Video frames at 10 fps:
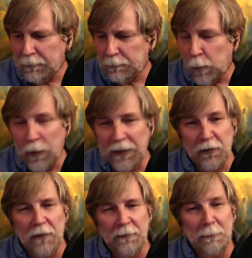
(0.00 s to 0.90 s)

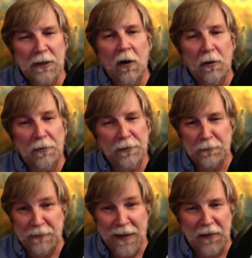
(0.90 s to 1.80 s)
winner of a MacArthur
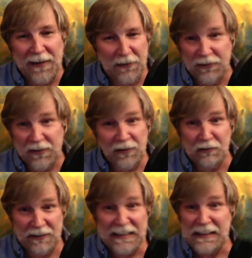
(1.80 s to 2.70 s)
Foundation
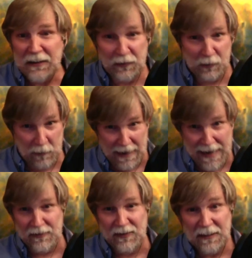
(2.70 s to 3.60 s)
Genius
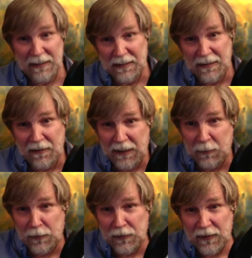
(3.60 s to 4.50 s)
Grant. Yeah, he
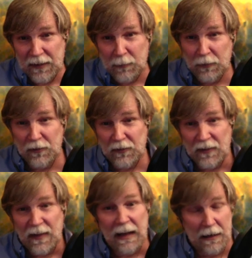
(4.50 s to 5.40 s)
was
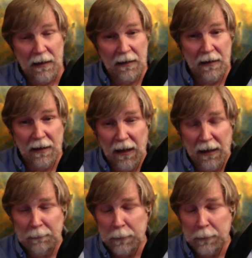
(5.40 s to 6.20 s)
just that kind of guy.